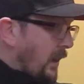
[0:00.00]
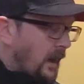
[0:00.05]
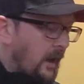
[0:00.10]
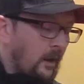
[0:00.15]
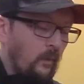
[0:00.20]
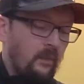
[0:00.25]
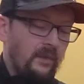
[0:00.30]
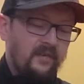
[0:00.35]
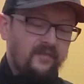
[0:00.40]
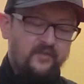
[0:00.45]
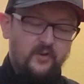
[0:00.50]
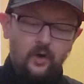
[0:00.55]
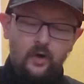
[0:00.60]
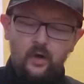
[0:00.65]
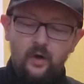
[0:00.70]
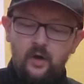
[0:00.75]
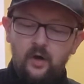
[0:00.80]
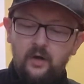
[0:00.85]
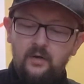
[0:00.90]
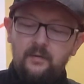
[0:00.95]
We've
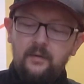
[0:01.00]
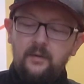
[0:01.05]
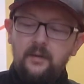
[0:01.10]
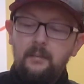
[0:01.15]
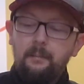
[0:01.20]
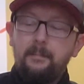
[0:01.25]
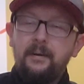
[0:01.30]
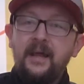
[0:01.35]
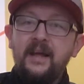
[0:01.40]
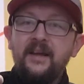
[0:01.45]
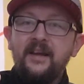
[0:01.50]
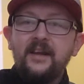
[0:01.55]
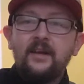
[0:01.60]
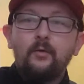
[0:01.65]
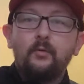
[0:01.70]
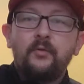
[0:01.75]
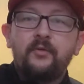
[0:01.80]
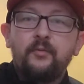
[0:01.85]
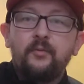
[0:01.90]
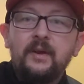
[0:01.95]
got Blade
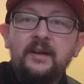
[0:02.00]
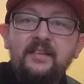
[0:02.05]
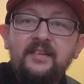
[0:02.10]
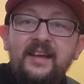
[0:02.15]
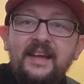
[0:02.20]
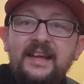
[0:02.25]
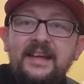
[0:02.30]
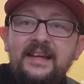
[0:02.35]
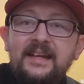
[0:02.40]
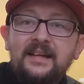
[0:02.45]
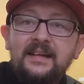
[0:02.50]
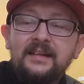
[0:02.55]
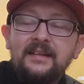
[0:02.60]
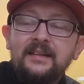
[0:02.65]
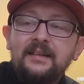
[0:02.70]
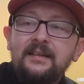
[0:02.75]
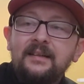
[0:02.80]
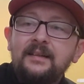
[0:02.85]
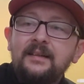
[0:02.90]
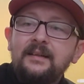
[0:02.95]
Eagle 3D,
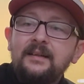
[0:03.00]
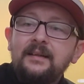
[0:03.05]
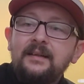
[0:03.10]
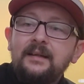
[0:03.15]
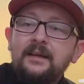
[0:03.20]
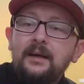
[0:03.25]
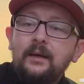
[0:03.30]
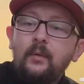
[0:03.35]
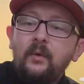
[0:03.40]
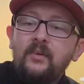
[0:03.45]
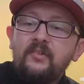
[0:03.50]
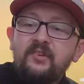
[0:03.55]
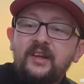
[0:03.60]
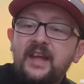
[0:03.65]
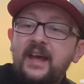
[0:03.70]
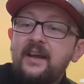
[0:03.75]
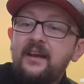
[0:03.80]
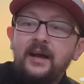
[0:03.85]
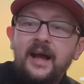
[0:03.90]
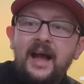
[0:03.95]
which
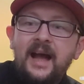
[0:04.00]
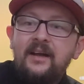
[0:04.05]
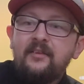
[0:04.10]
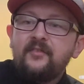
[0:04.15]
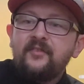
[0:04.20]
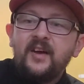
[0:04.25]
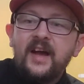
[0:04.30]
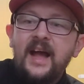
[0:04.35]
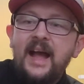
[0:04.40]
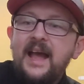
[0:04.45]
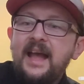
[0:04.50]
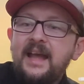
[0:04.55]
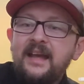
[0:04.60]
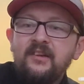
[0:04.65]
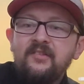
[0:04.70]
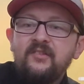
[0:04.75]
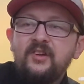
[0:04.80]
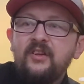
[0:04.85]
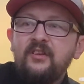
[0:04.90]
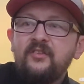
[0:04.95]
again I had for
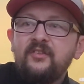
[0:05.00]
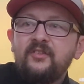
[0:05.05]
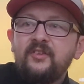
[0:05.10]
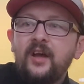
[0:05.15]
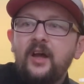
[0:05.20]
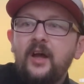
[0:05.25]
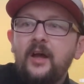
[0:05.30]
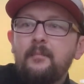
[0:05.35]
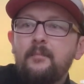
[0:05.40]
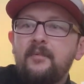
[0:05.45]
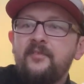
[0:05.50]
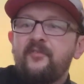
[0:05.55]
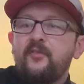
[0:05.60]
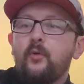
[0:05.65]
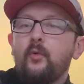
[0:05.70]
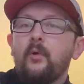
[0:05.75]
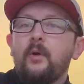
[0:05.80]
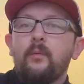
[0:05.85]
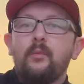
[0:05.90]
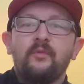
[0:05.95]
ages,
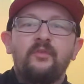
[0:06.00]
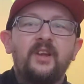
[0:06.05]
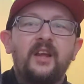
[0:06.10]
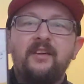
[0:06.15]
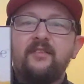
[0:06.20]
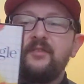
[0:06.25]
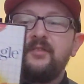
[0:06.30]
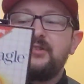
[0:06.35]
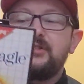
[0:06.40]
before I was even